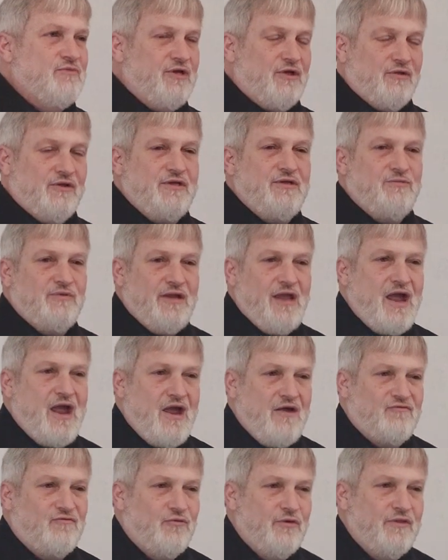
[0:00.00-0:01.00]
meal he would
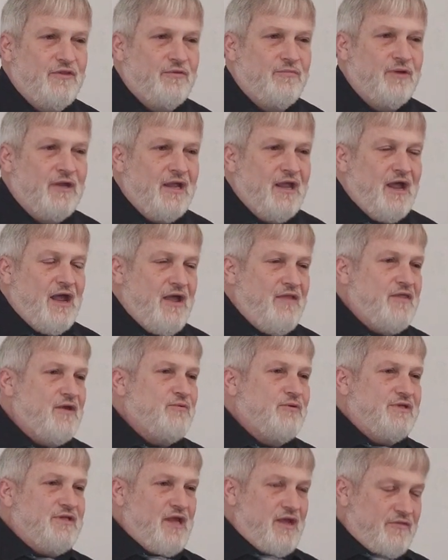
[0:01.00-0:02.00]
have with them. And they
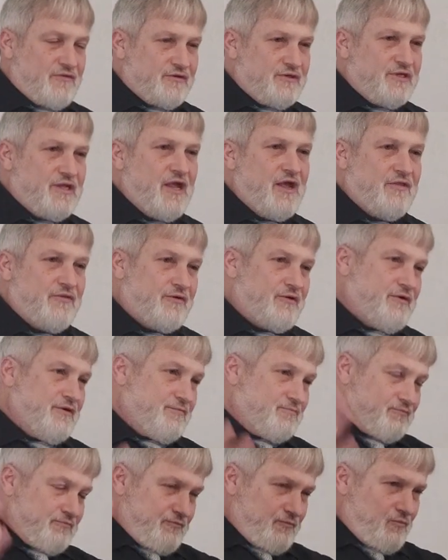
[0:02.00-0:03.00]
would gather together,
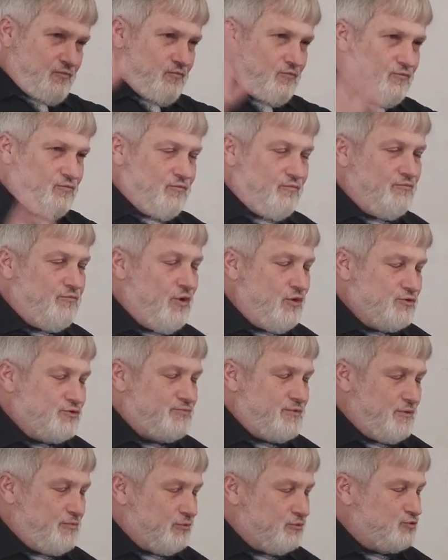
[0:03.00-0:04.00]
and most
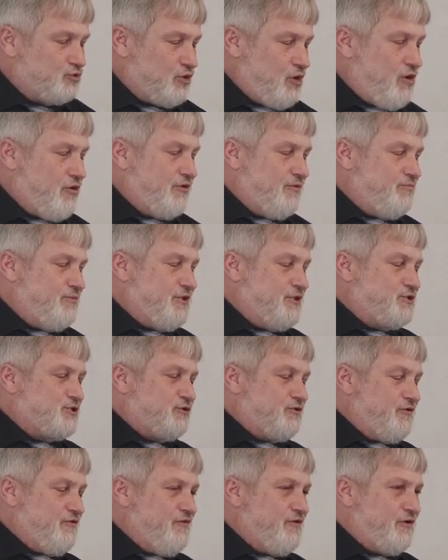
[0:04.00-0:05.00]
people draw and
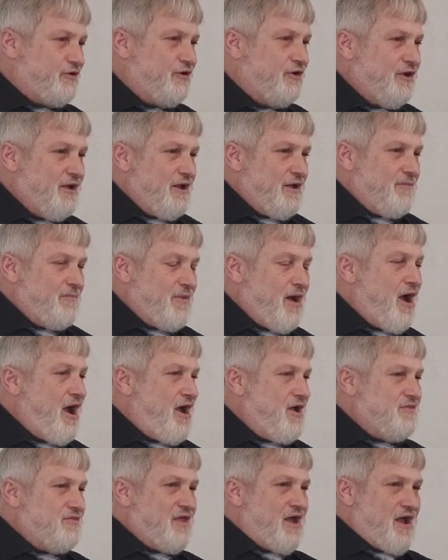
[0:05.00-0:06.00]
picture of their
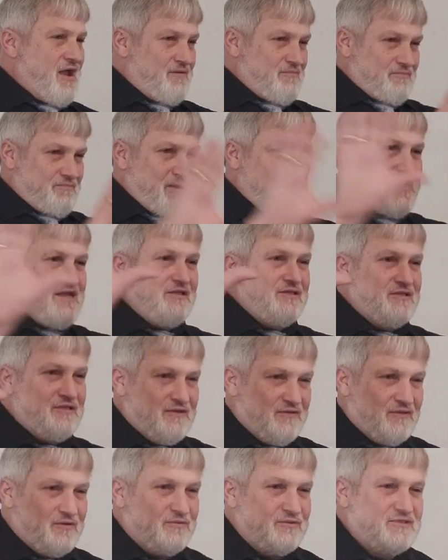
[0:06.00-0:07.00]
mind that
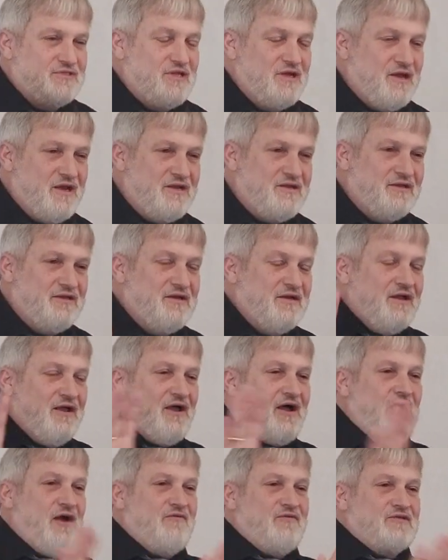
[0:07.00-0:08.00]
painting that was done. And
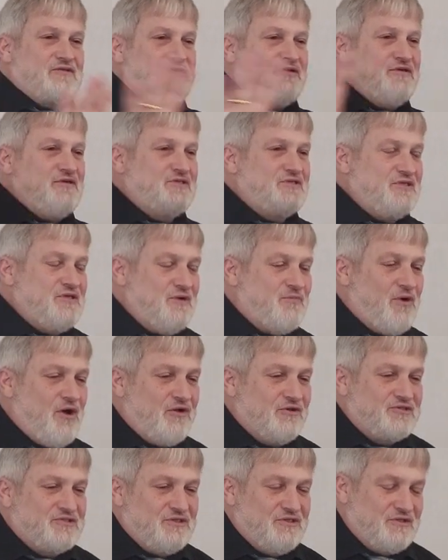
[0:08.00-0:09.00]
obviously, you see them
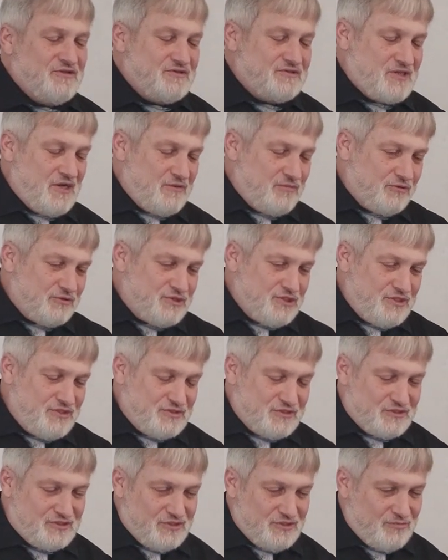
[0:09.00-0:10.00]
all sitting at the table,
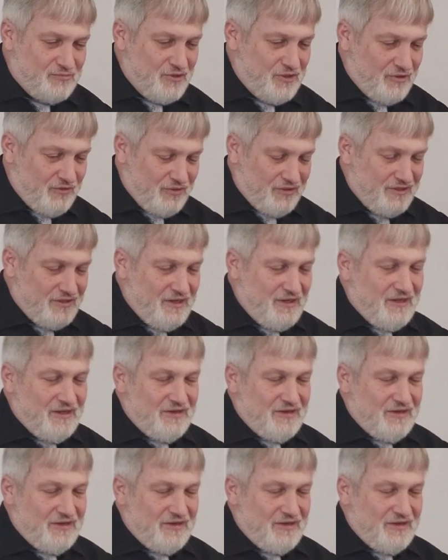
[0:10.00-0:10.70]
Jesus in the middle, and